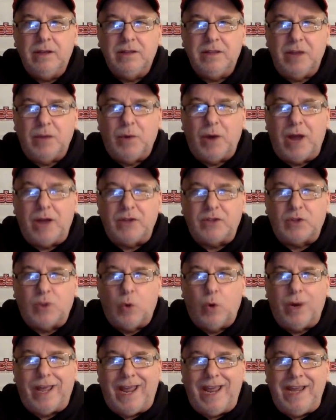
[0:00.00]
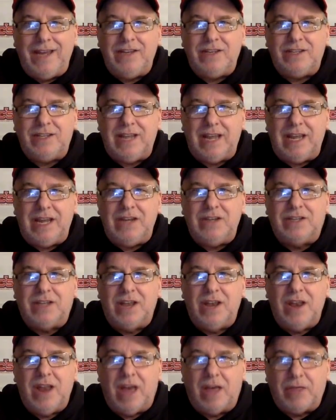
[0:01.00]
They were outscored 18
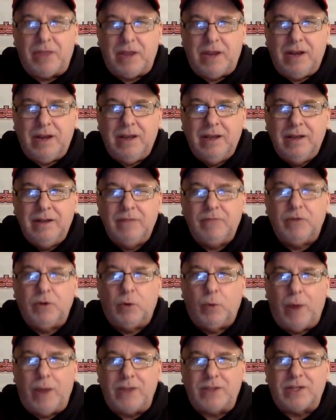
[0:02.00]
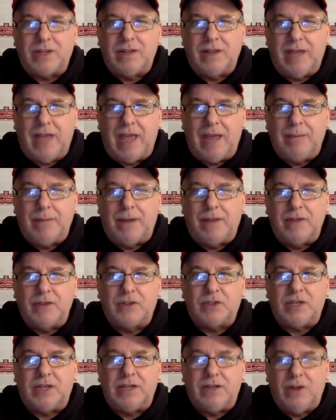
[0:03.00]
to nothing the rest of the game by the
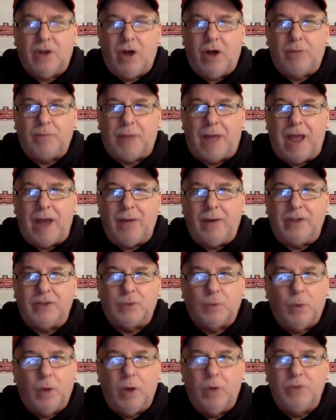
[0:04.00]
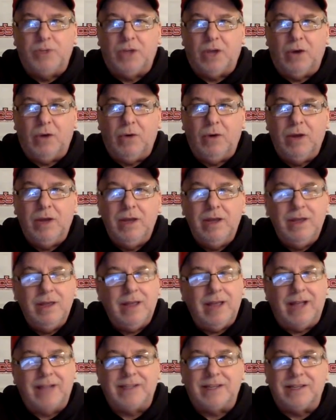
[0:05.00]
Seton Hall Pirates. Wojo,
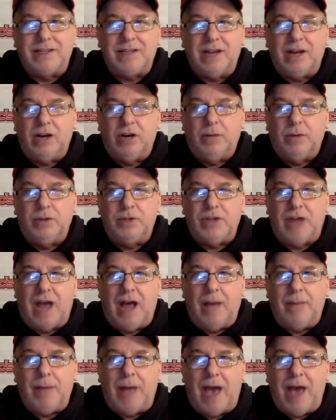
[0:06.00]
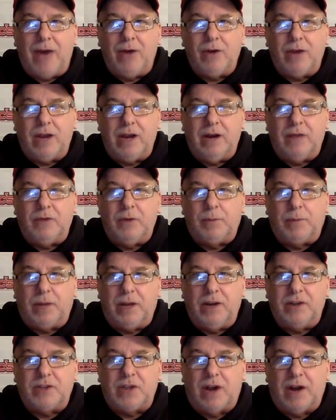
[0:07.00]
that's a terrible job. I don't care if your
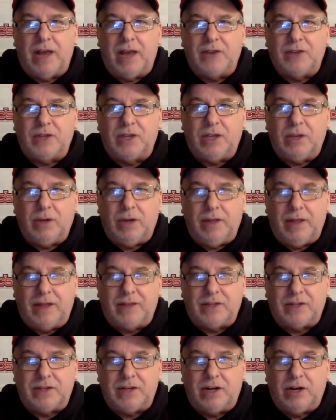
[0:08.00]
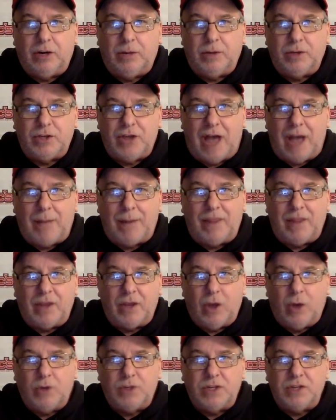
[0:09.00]
players aren't executing, that's a terrible job by the
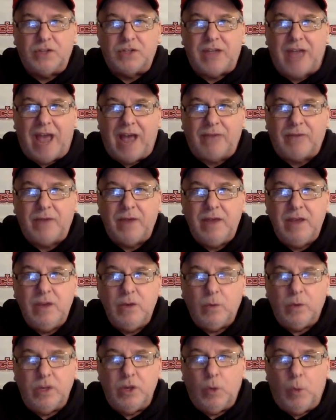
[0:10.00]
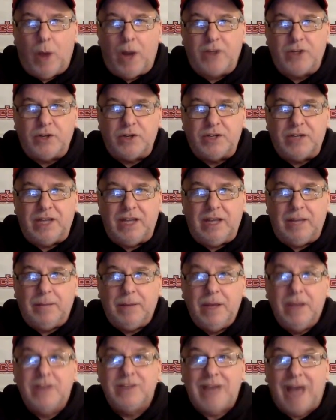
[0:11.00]
coaching staff when you watch your
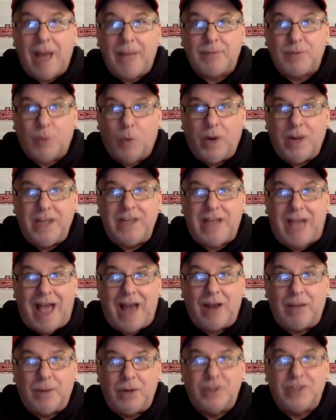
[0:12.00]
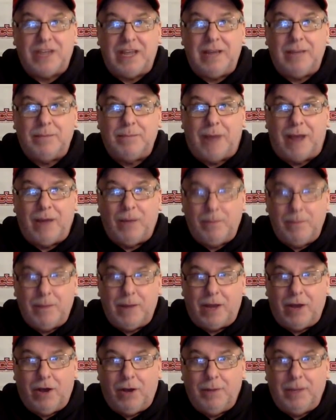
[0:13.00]
team. Top 20 caliber team by,
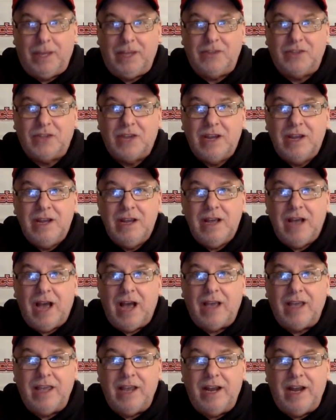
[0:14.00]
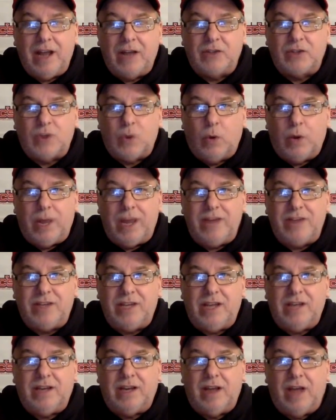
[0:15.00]
by all means uh, getting outscored
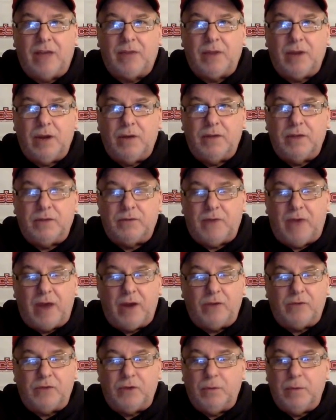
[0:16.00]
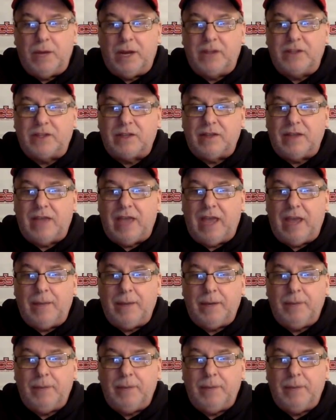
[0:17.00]
18 to nothing over the final few minutes of the game.